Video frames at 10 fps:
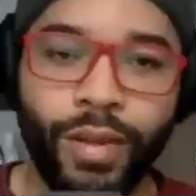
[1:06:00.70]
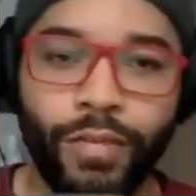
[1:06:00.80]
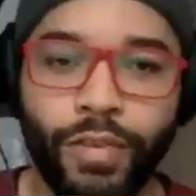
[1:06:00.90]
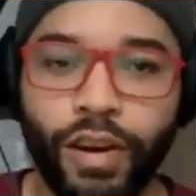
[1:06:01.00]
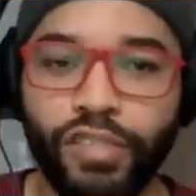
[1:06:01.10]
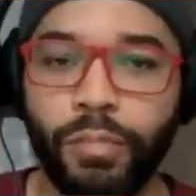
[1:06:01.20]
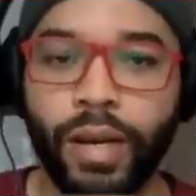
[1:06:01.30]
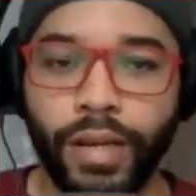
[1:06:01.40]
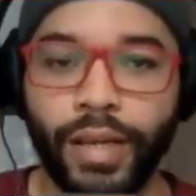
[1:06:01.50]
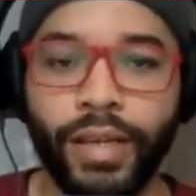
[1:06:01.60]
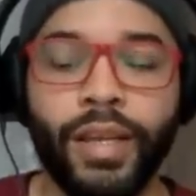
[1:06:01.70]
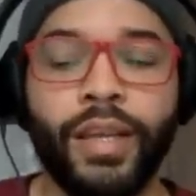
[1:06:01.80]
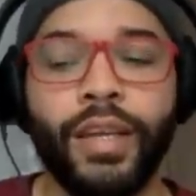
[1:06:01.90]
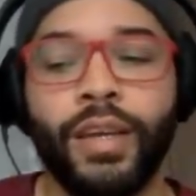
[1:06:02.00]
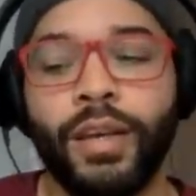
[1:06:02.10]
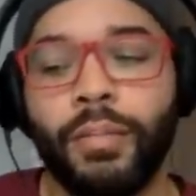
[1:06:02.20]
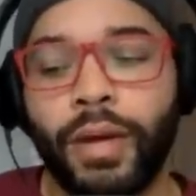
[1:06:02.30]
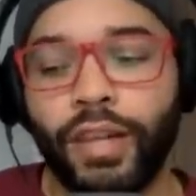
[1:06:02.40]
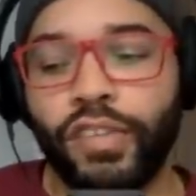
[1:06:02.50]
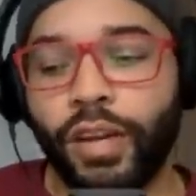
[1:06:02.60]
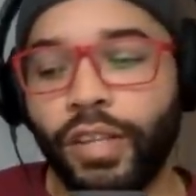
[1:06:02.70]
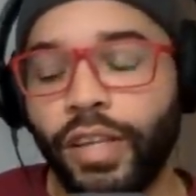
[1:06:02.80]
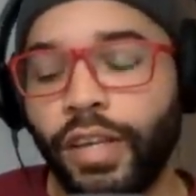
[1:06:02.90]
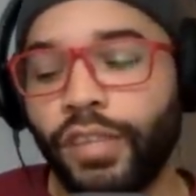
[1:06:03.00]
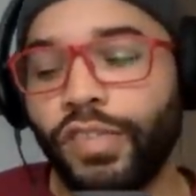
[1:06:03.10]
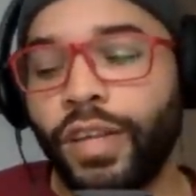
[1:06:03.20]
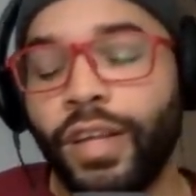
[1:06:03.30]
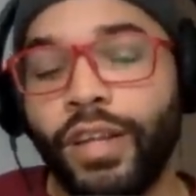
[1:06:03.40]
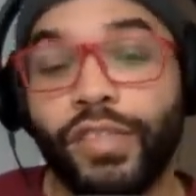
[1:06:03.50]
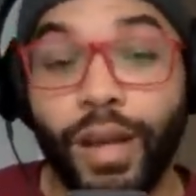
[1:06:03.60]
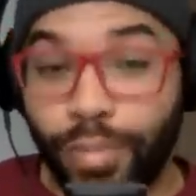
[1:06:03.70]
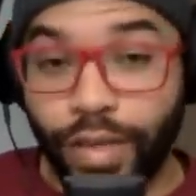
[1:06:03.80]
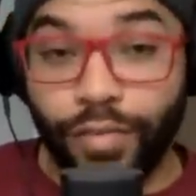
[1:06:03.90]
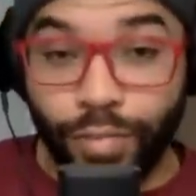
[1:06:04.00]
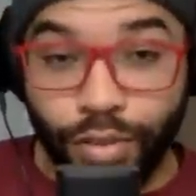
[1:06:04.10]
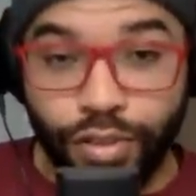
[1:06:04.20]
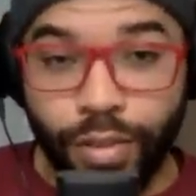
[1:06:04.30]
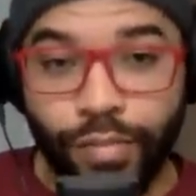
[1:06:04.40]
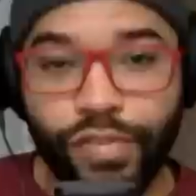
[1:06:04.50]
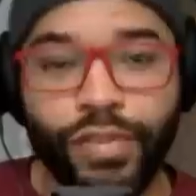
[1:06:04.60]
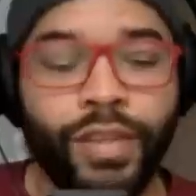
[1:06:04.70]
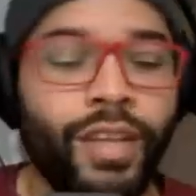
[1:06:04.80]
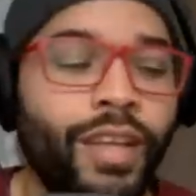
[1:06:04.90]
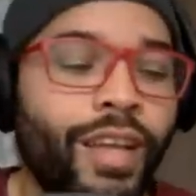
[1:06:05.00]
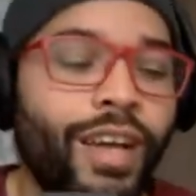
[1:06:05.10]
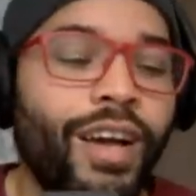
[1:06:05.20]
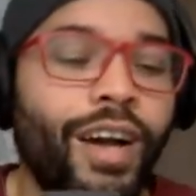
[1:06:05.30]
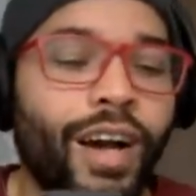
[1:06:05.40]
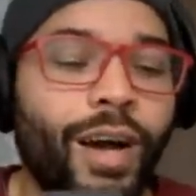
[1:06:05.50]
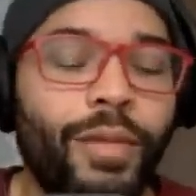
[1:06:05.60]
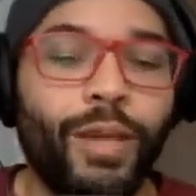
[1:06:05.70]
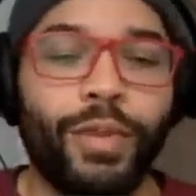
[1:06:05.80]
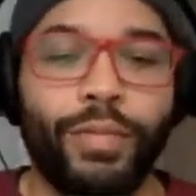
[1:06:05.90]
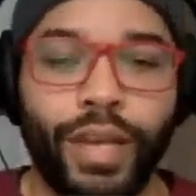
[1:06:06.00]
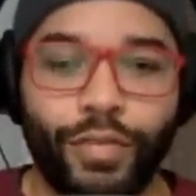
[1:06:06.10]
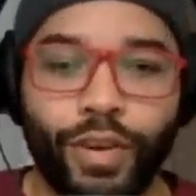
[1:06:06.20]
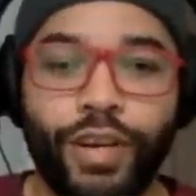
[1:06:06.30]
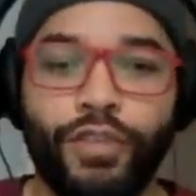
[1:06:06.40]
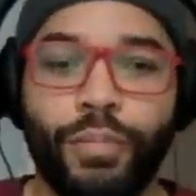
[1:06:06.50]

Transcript: as far as money, monetary things. So I play for push-ups, uh, and we pay for 100